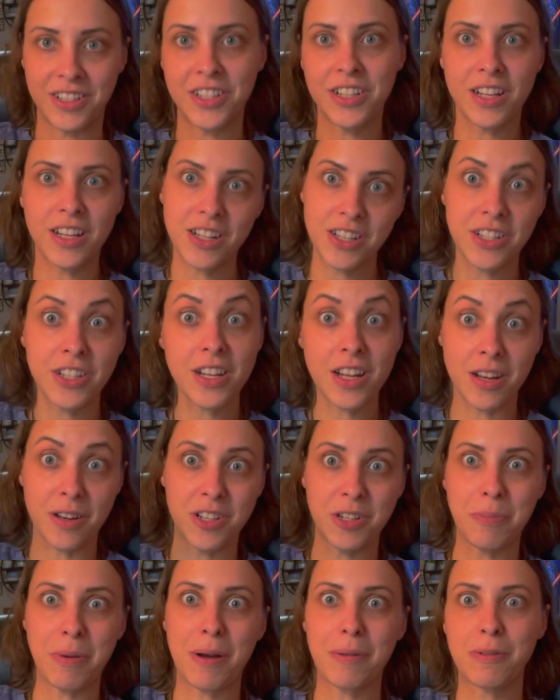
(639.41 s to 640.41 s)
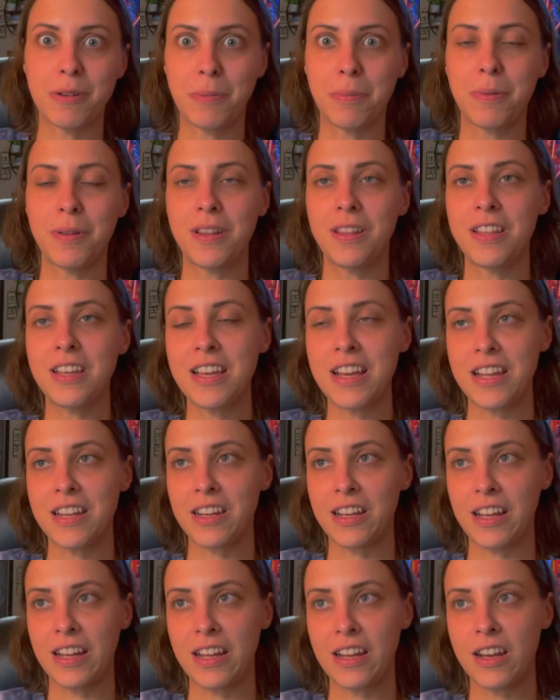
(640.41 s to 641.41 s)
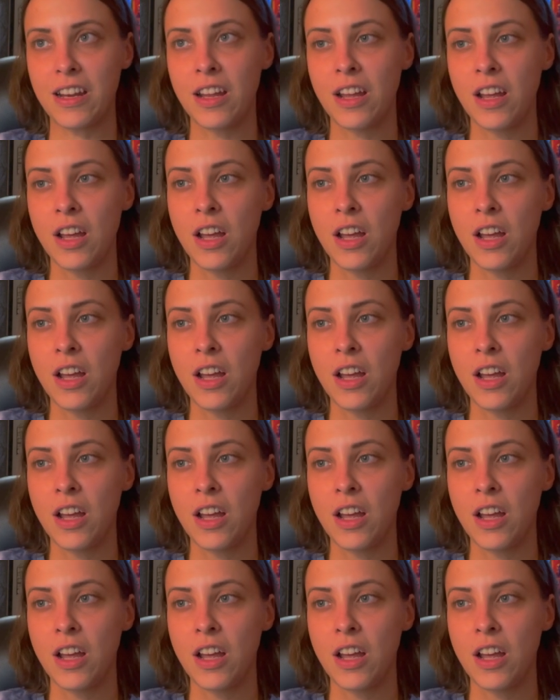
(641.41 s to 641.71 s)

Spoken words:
She did. She popped up at the end again.